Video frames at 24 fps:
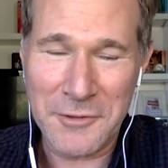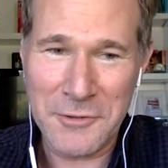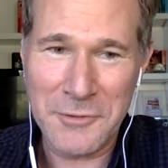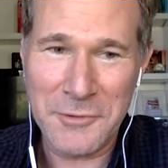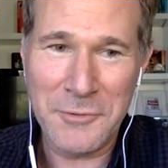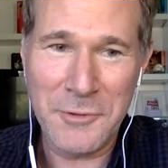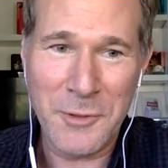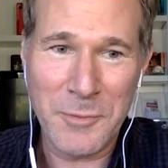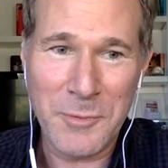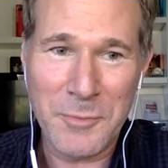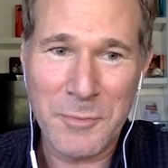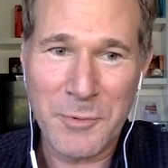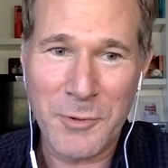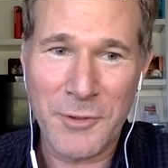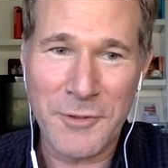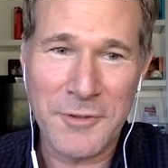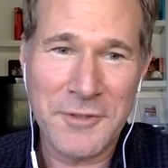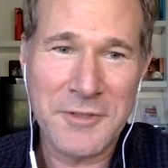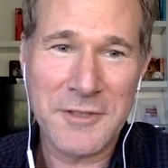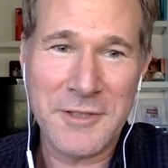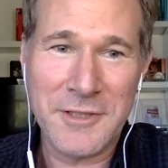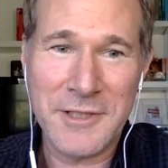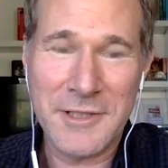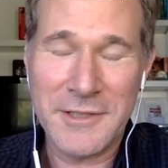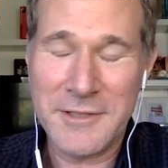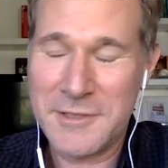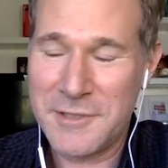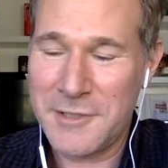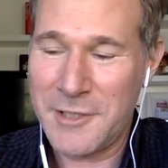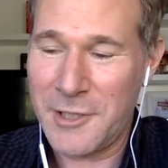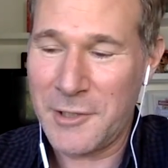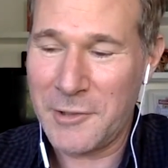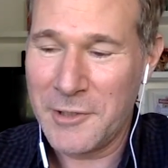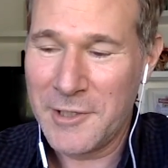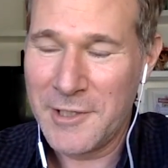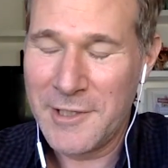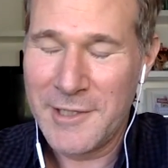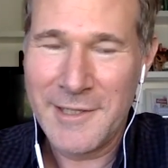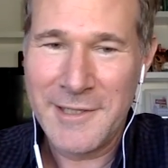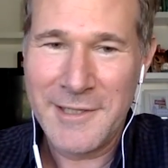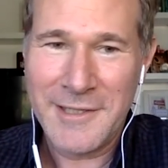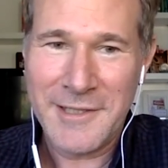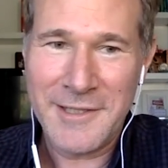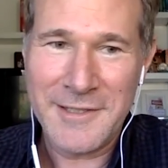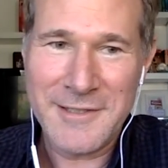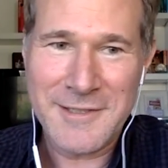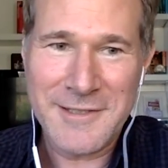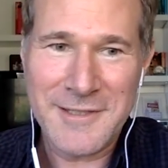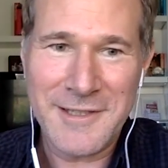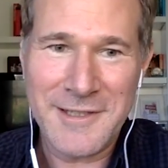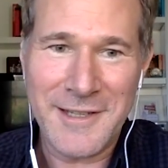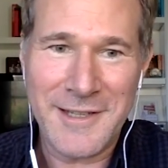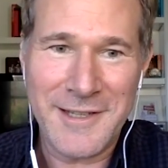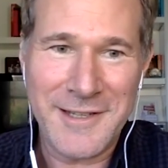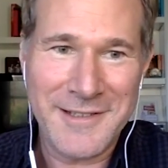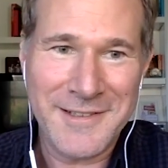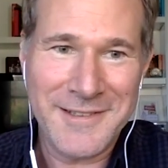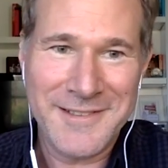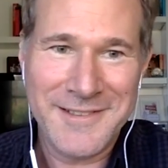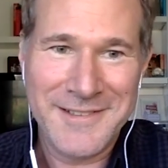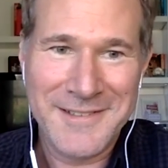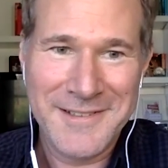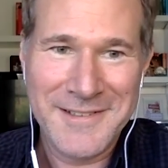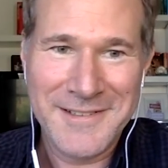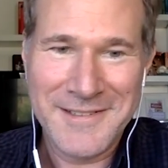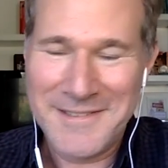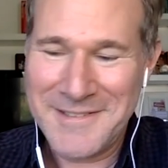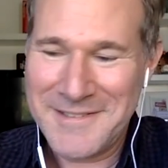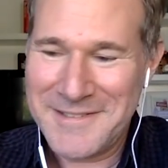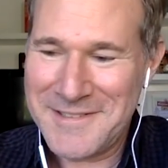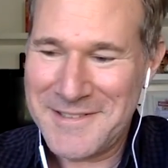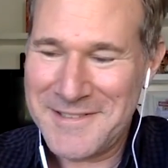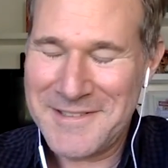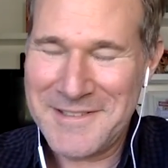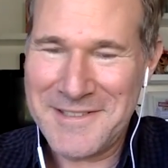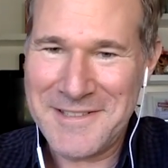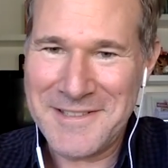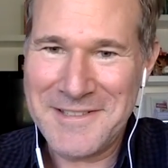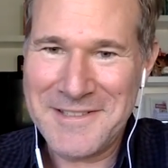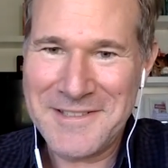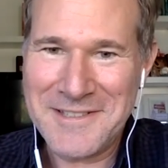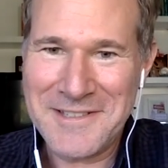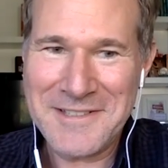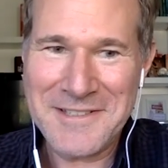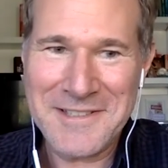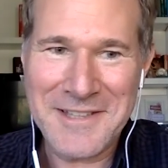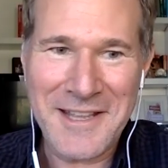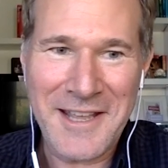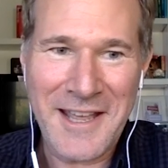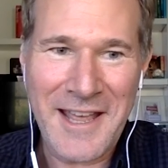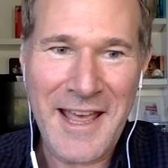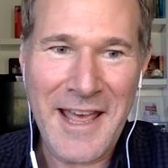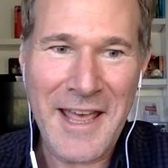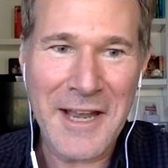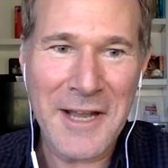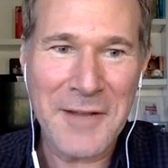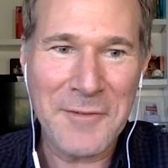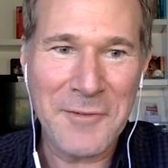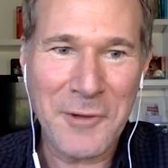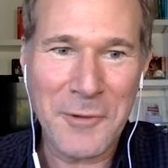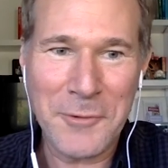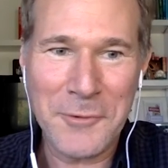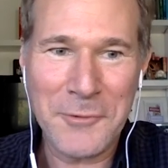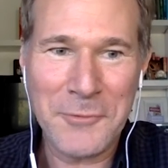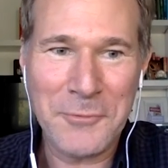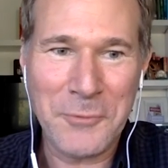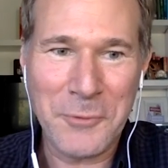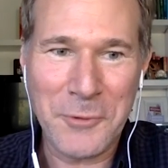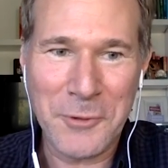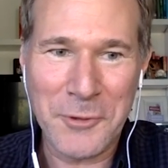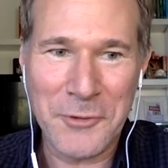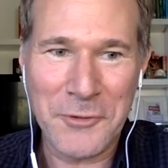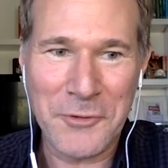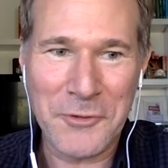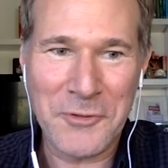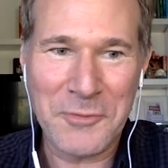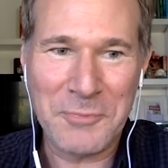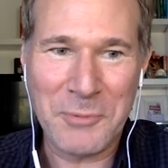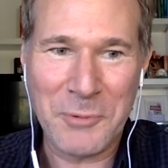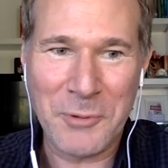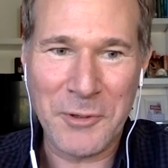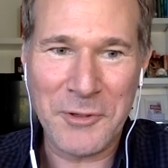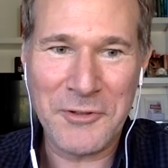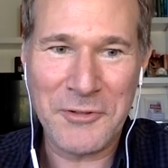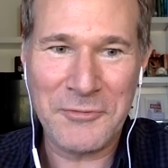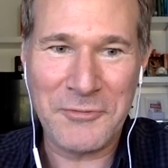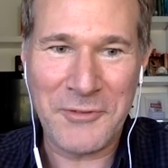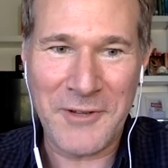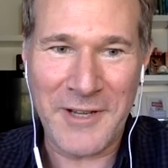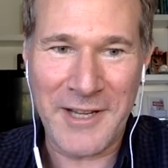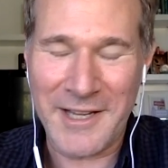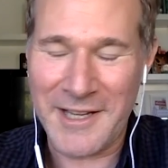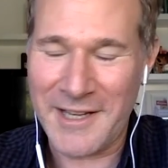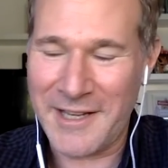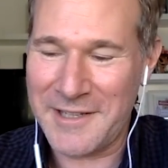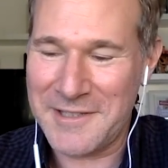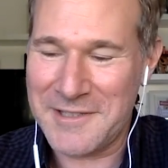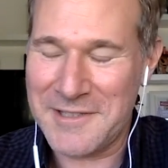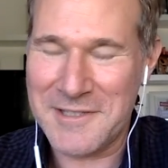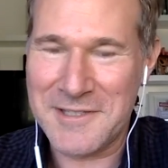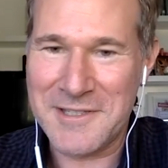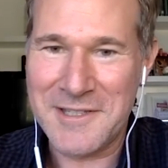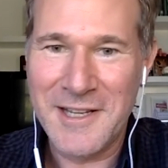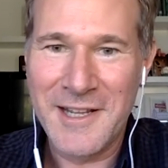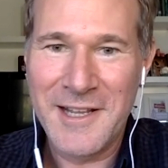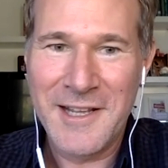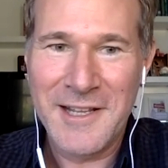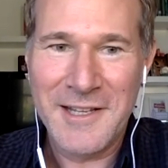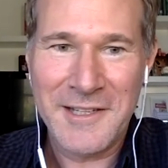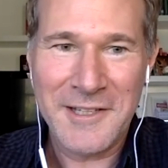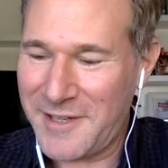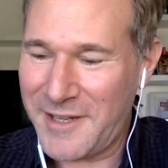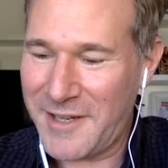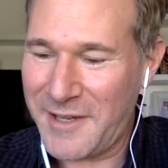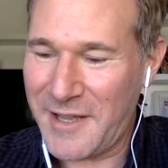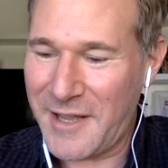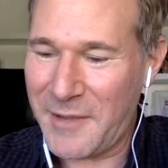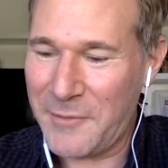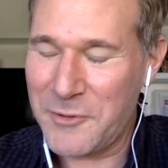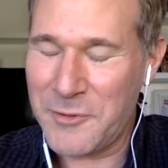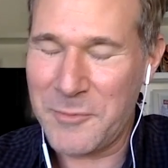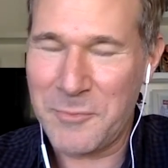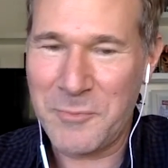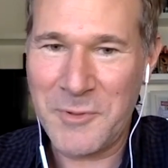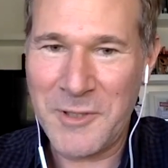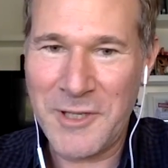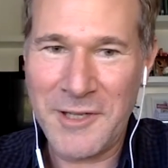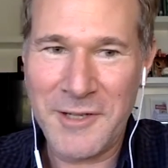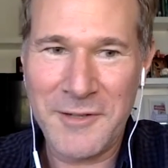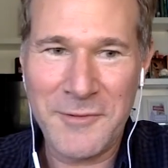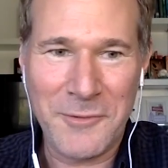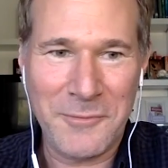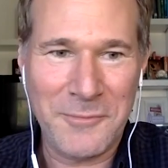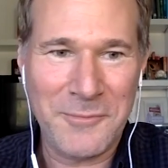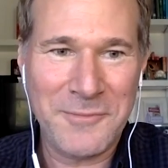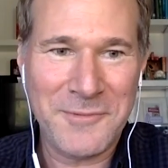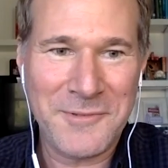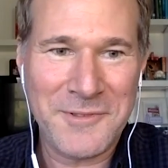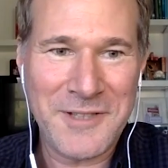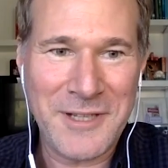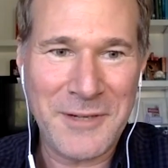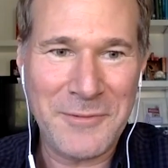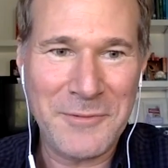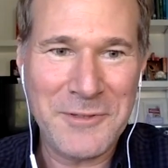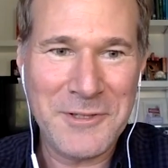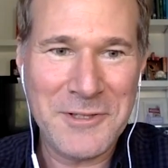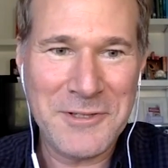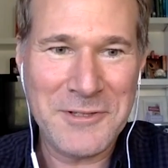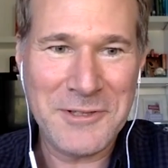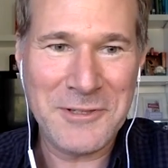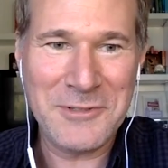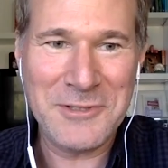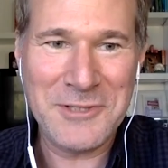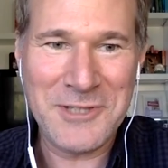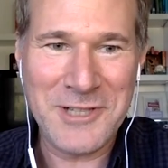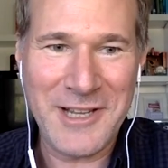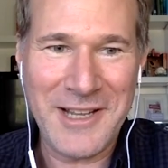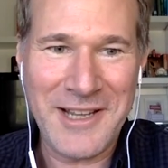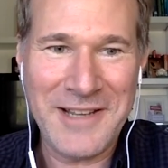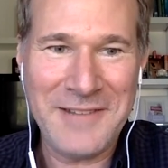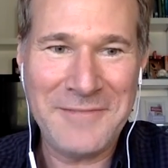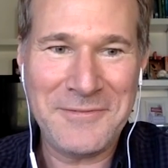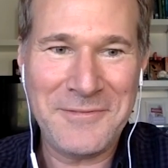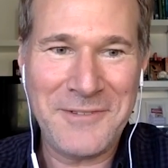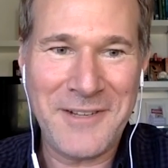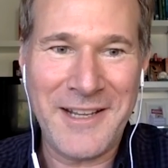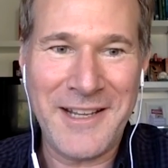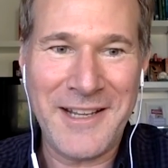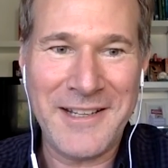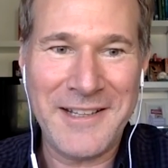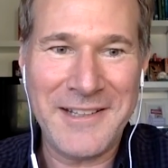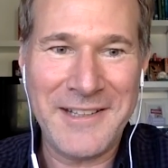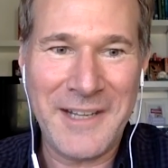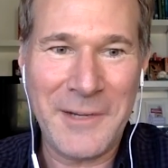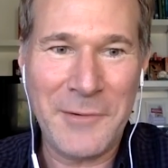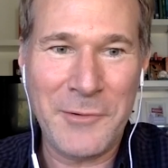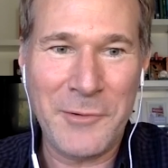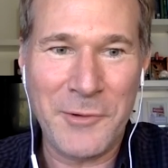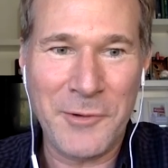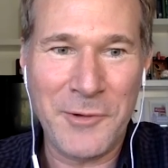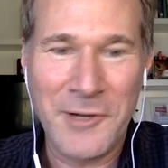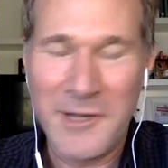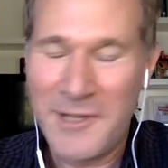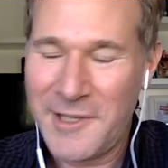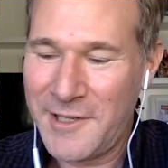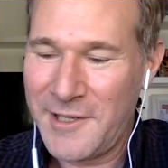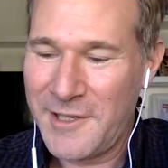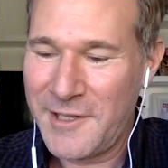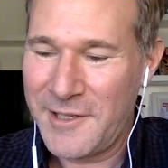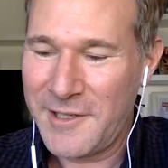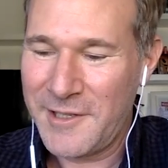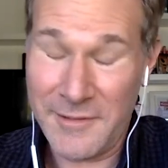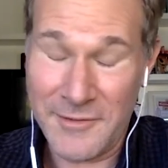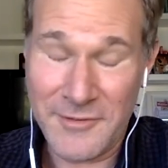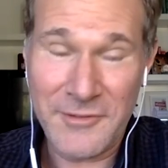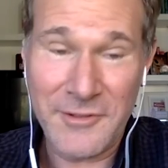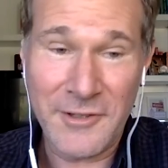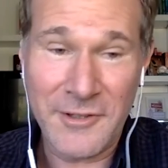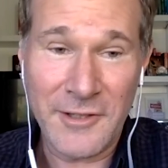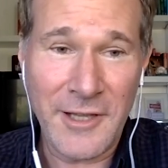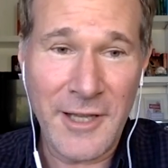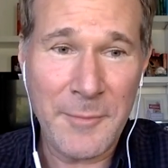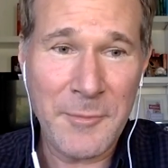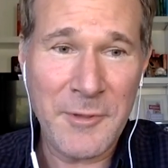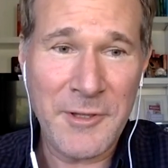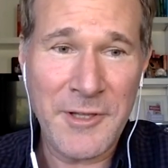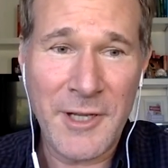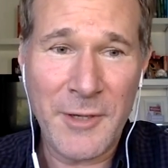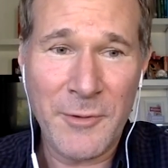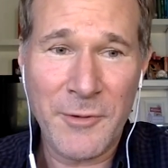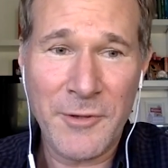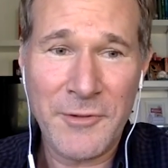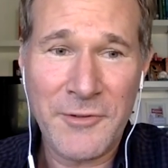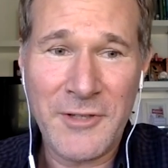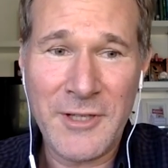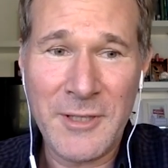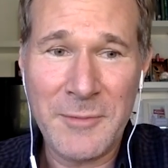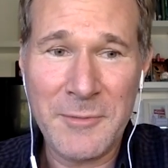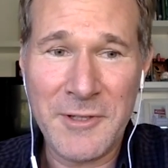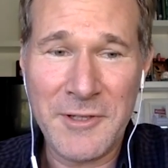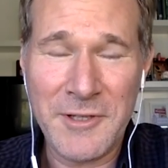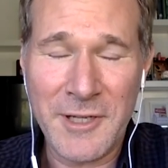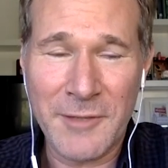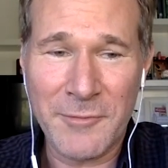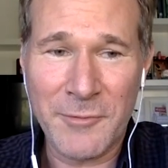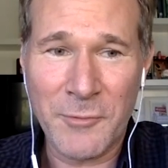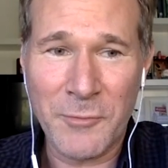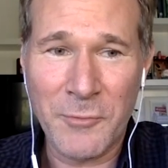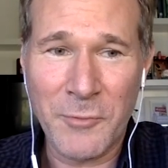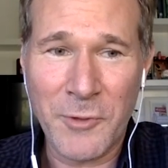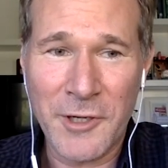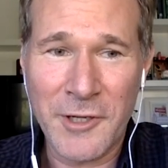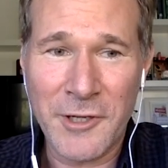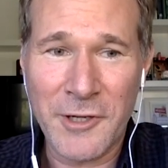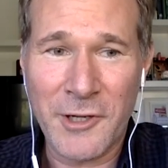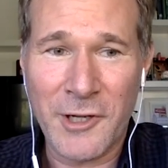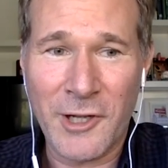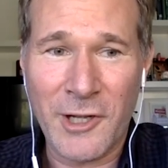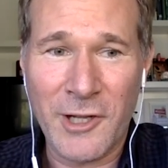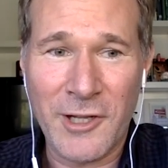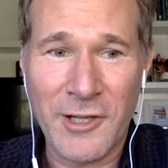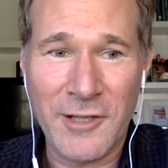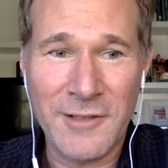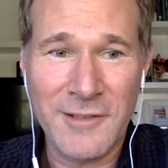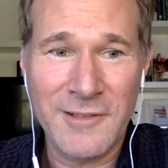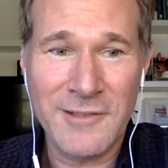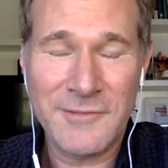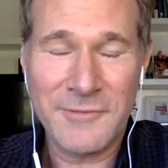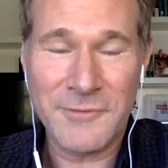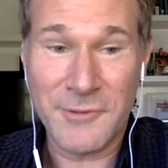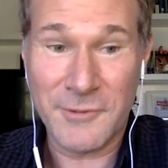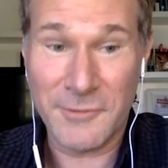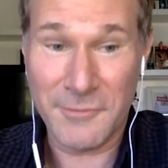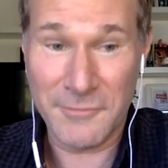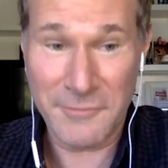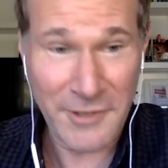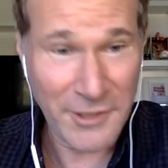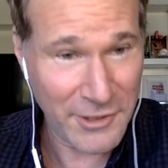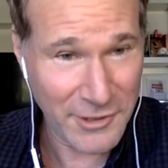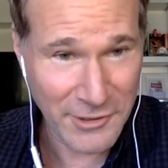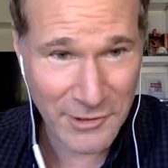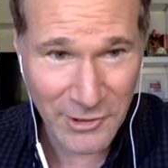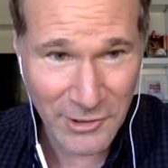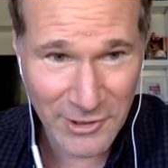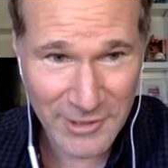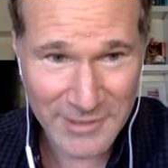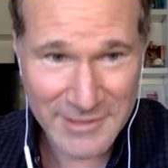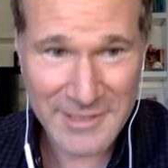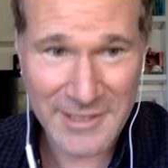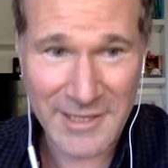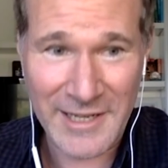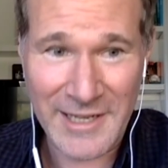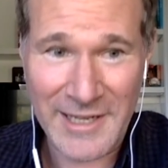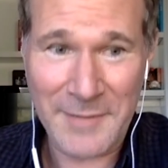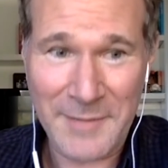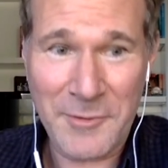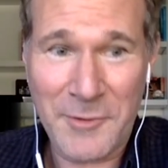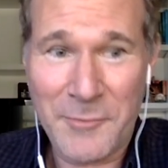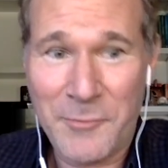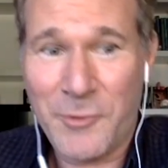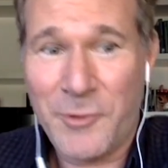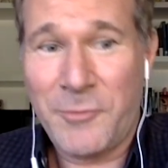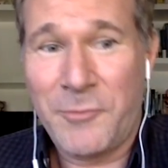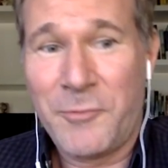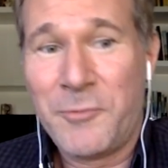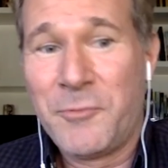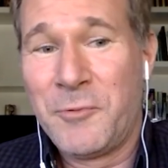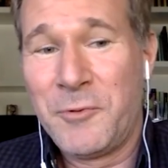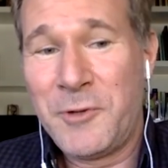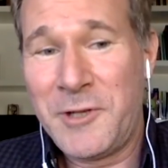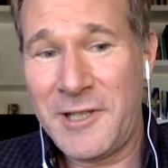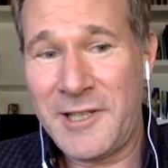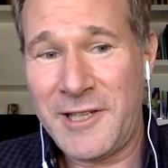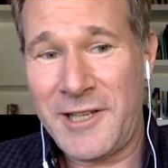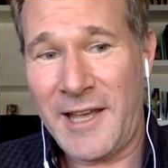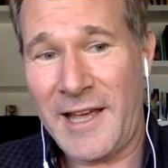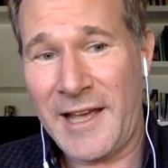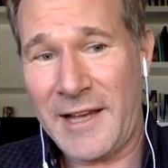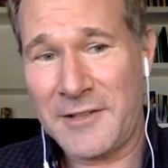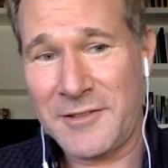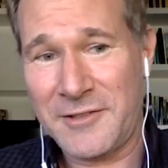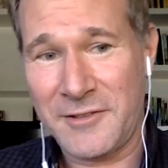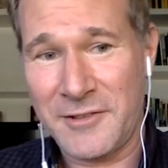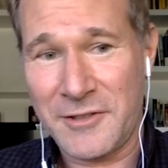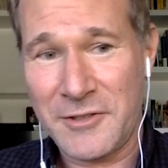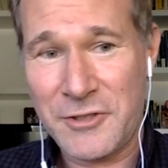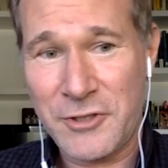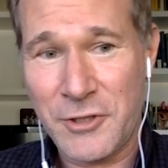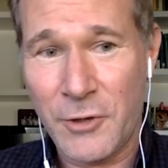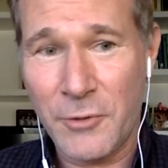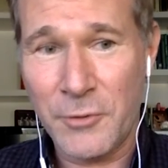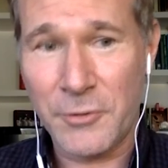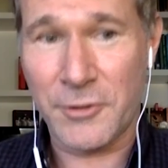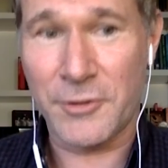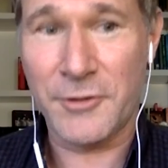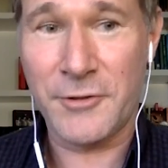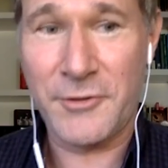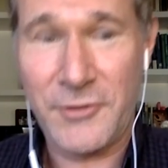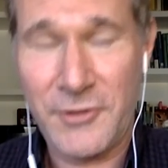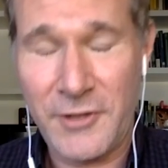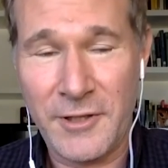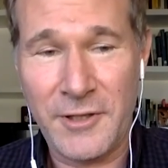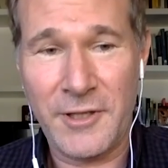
You know me personally. So it's, uh, it's, it's just the hat I've always worn as a sports fan. I just, I, I was a big San Francisco Giant fan, and they were, and still am, and they were a team that never won at all for a very long time and were really excellent chokers.